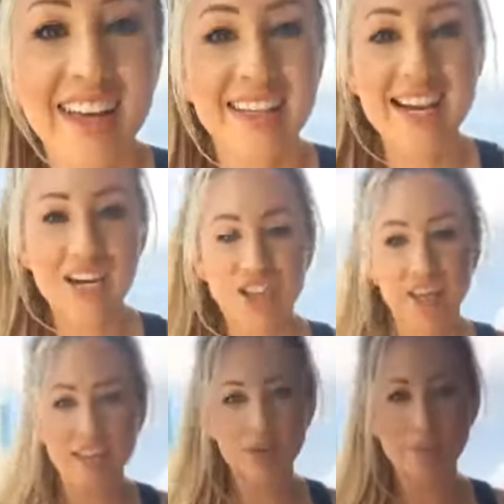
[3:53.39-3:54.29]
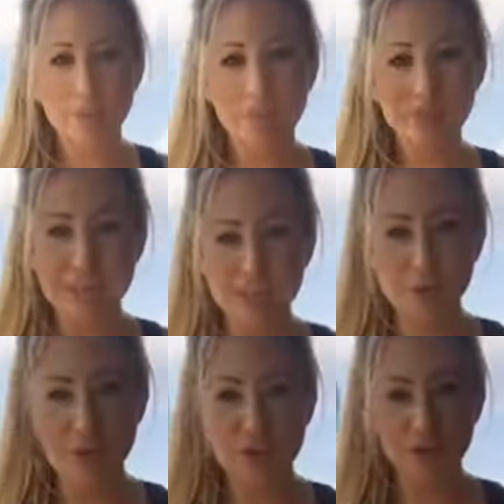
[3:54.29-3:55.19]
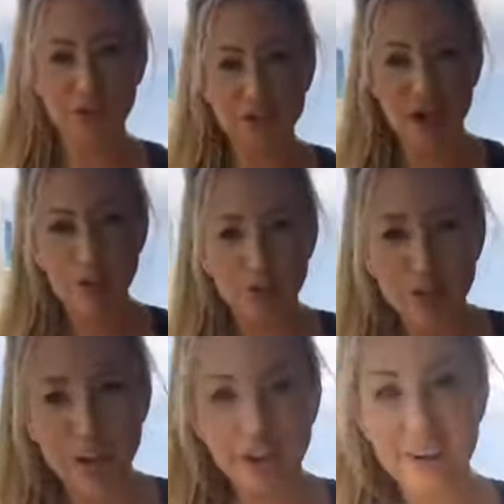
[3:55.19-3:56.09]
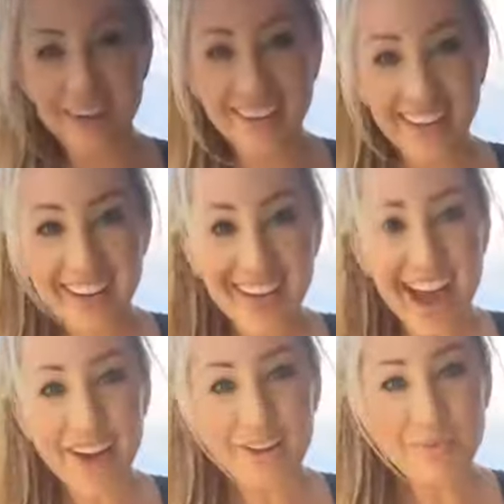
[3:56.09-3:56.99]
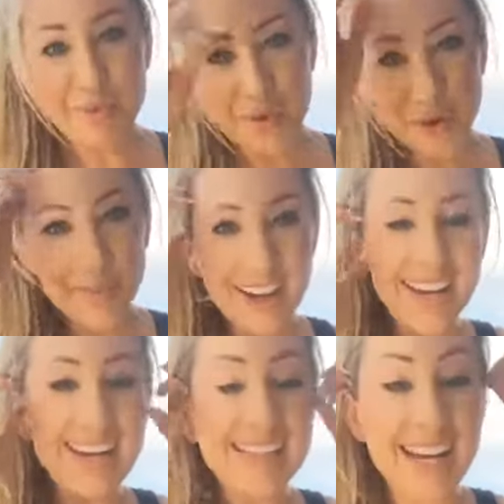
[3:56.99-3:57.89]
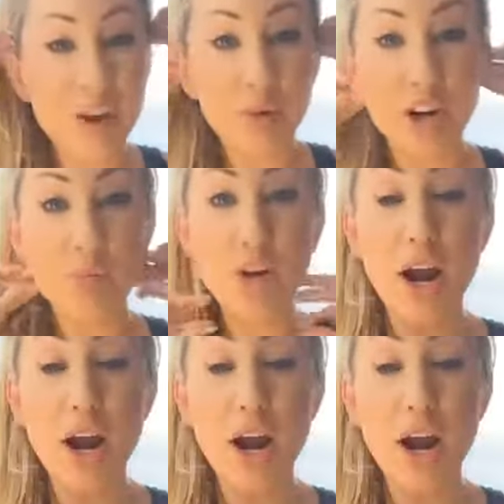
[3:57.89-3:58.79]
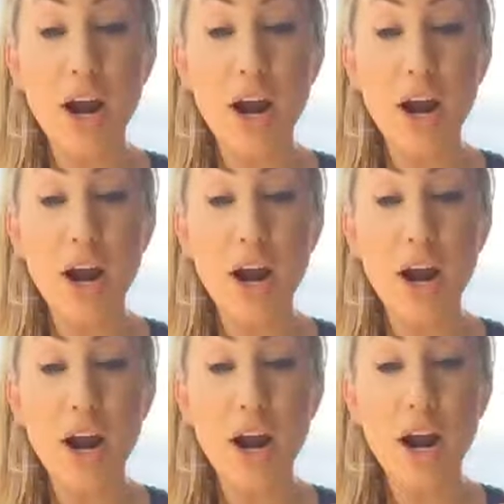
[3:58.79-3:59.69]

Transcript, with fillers: It's actually, I think, what people set their margaritas on when they're out at the pool. But today we're gonna put our on it